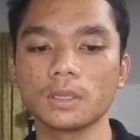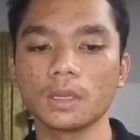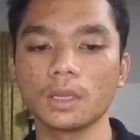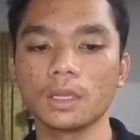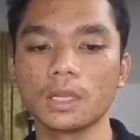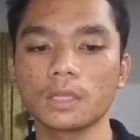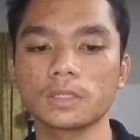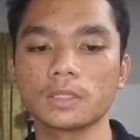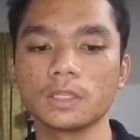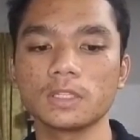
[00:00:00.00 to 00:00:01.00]

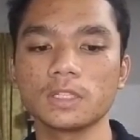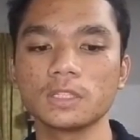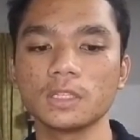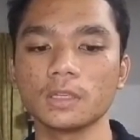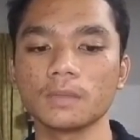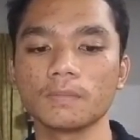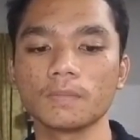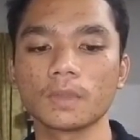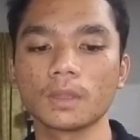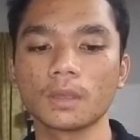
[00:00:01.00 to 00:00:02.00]
elasticity,
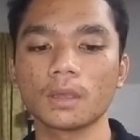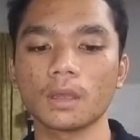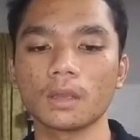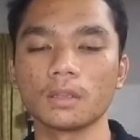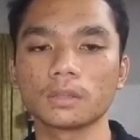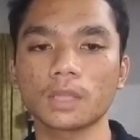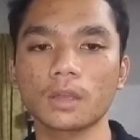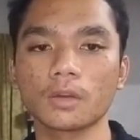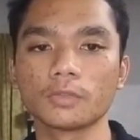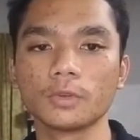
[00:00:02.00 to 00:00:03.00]
and the type
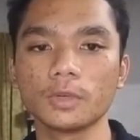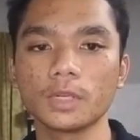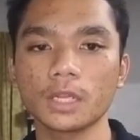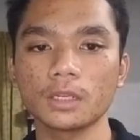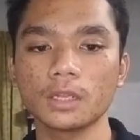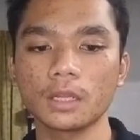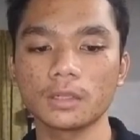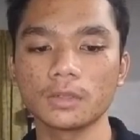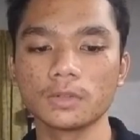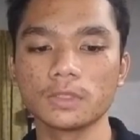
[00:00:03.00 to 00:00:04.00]
of good that they're
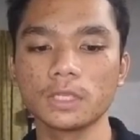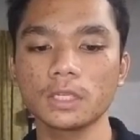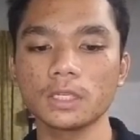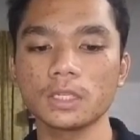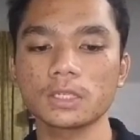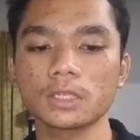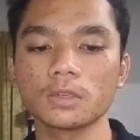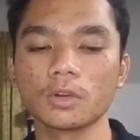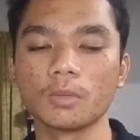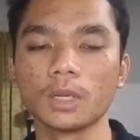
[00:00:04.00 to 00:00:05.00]
using is
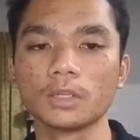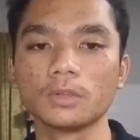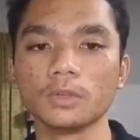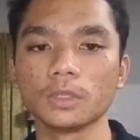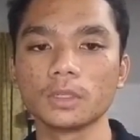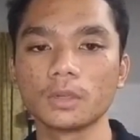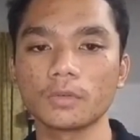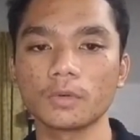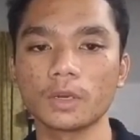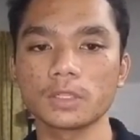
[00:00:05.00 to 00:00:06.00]
normal good,
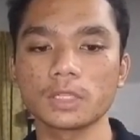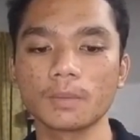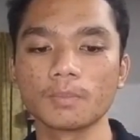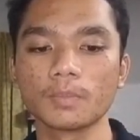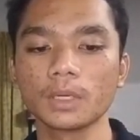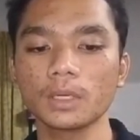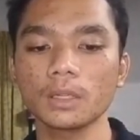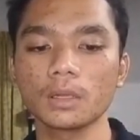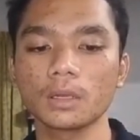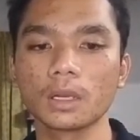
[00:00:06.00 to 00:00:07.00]
for example
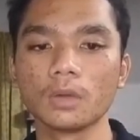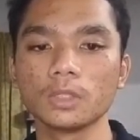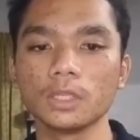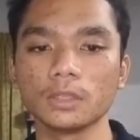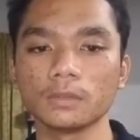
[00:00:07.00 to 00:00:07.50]
clothing.